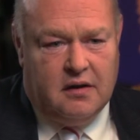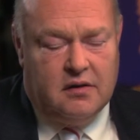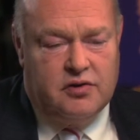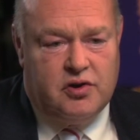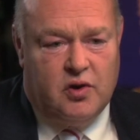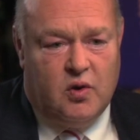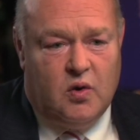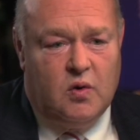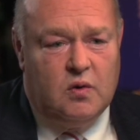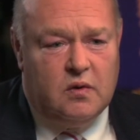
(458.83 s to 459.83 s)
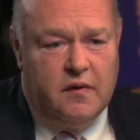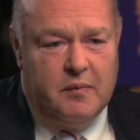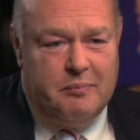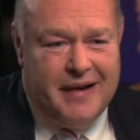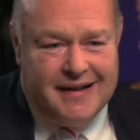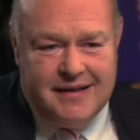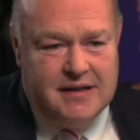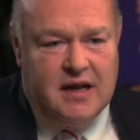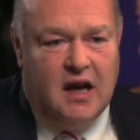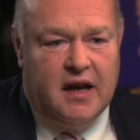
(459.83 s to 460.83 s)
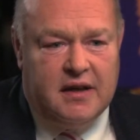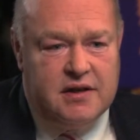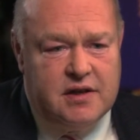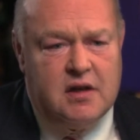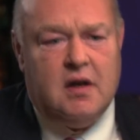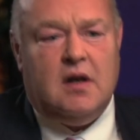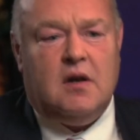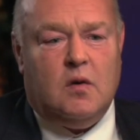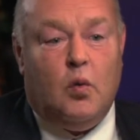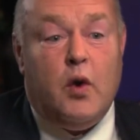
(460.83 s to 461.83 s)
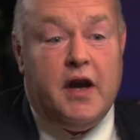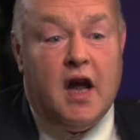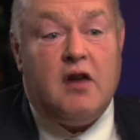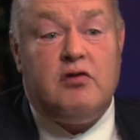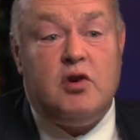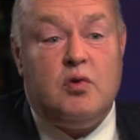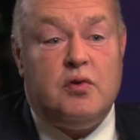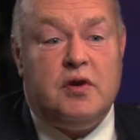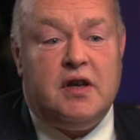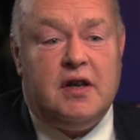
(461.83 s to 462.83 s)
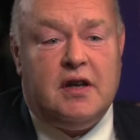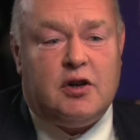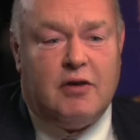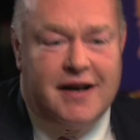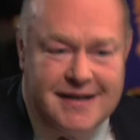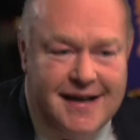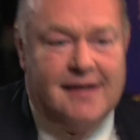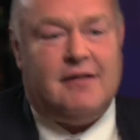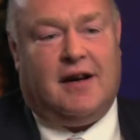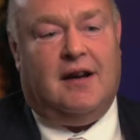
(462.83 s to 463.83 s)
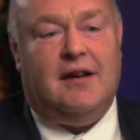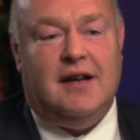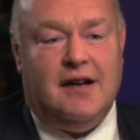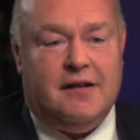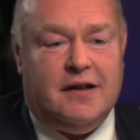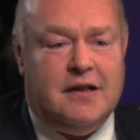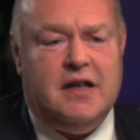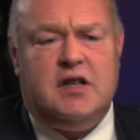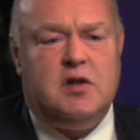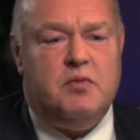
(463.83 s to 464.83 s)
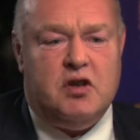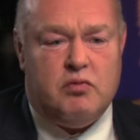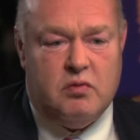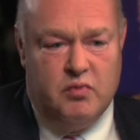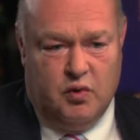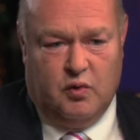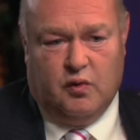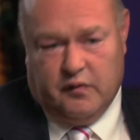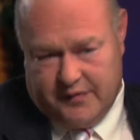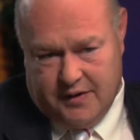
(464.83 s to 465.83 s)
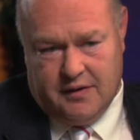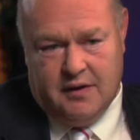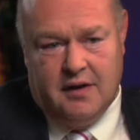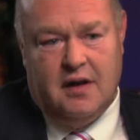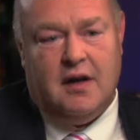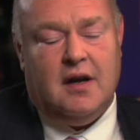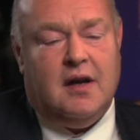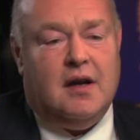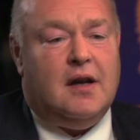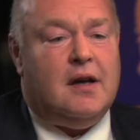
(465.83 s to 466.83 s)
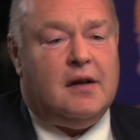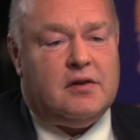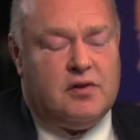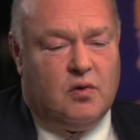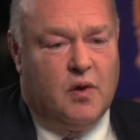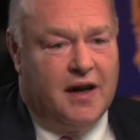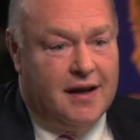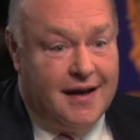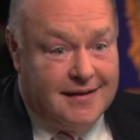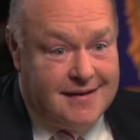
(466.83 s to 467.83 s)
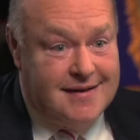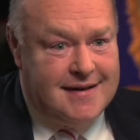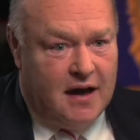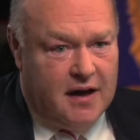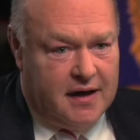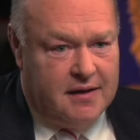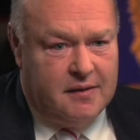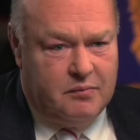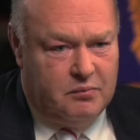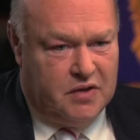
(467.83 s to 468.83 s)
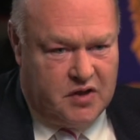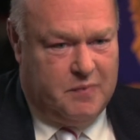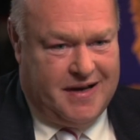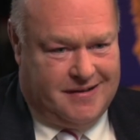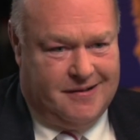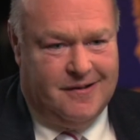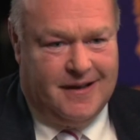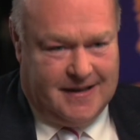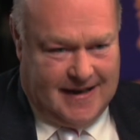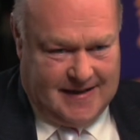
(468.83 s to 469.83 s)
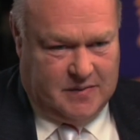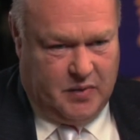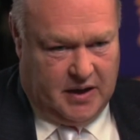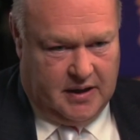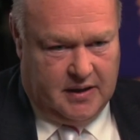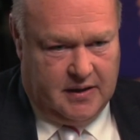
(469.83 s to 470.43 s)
So the bad designs, we now know the criteria that need to be removed. So we can get design much better than it has been.